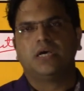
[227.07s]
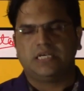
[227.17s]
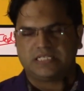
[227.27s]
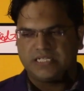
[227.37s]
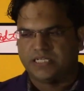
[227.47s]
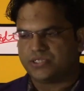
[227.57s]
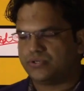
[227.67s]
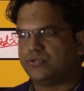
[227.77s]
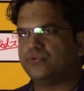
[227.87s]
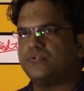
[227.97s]
state
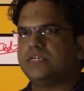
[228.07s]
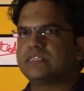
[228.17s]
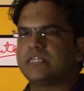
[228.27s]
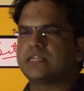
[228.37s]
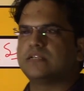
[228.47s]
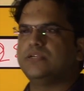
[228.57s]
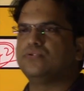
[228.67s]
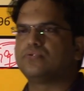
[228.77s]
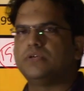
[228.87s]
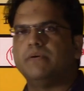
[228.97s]
should do is that you
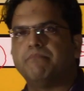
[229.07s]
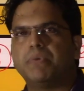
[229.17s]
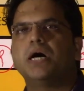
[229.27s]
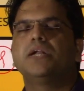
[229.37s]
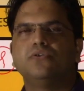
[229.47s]
should empower